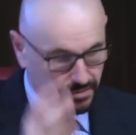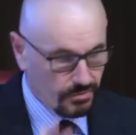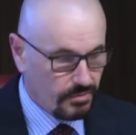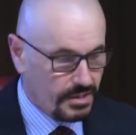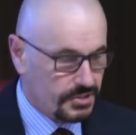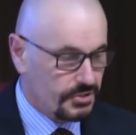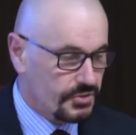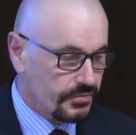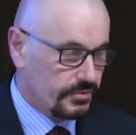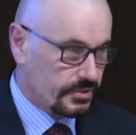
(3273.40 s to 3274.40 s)
always
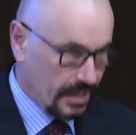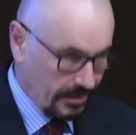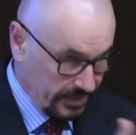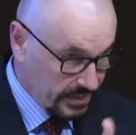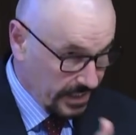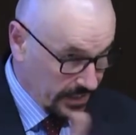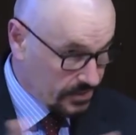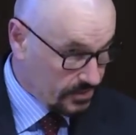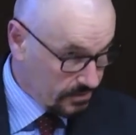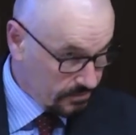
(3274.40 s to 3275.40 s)
useful to have
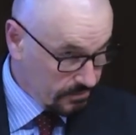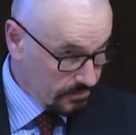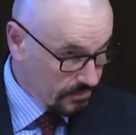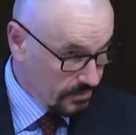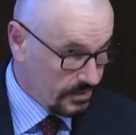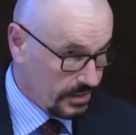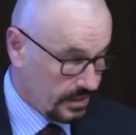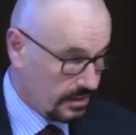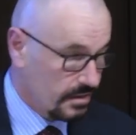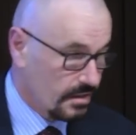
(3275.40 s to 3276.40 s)
indexed
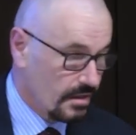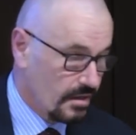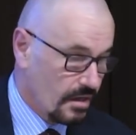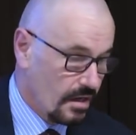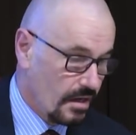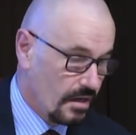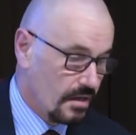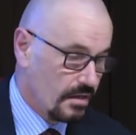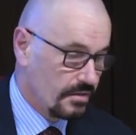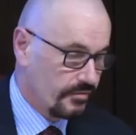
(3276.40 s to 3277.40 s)
the
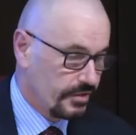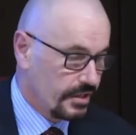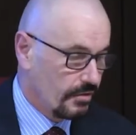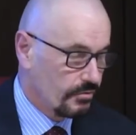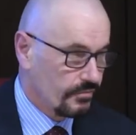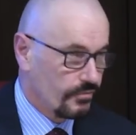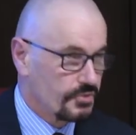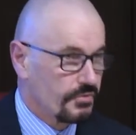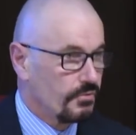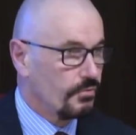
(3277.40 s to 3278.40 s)
video or the
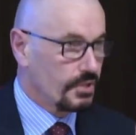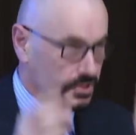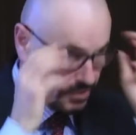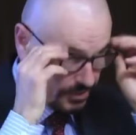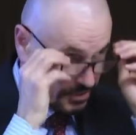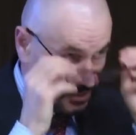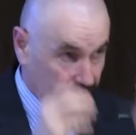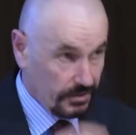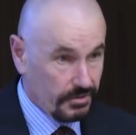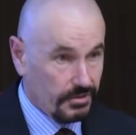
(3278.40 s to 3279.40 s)
voice recording so that
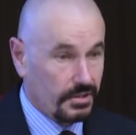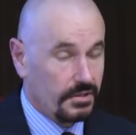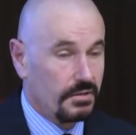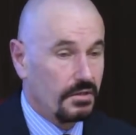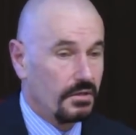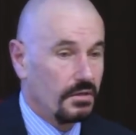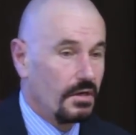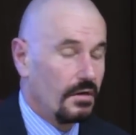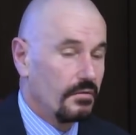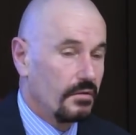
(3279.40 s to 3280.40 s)
you can
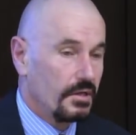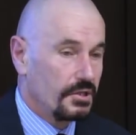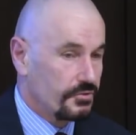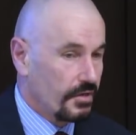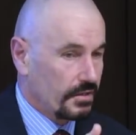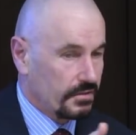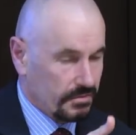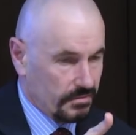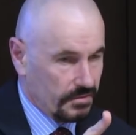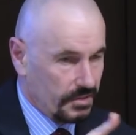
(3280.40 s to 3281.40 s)
instruct
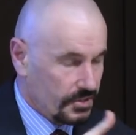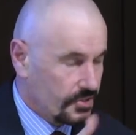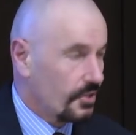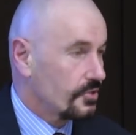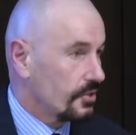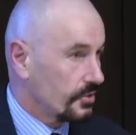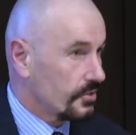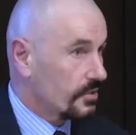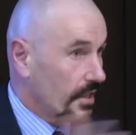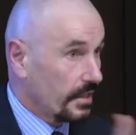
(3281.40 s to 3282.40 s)
the associate to
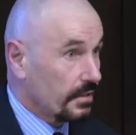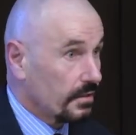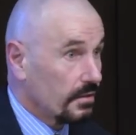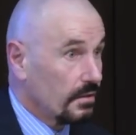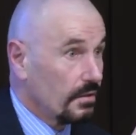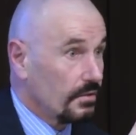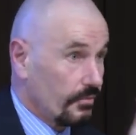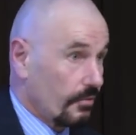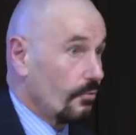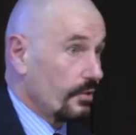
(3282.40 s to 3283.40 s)
take the
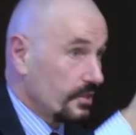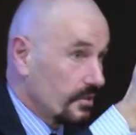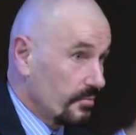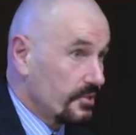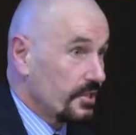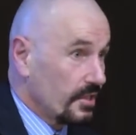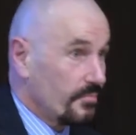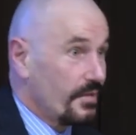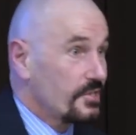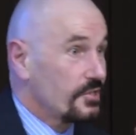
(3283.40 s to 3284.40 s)
recording to the particular
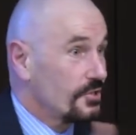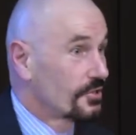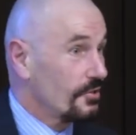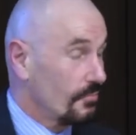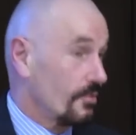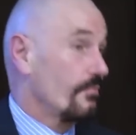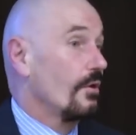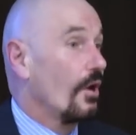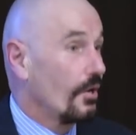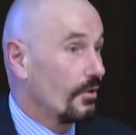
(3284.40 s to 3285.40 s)
passage that you want to
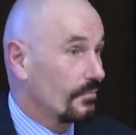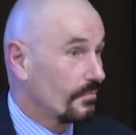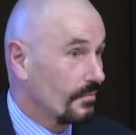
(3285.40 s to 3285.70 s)
rely on.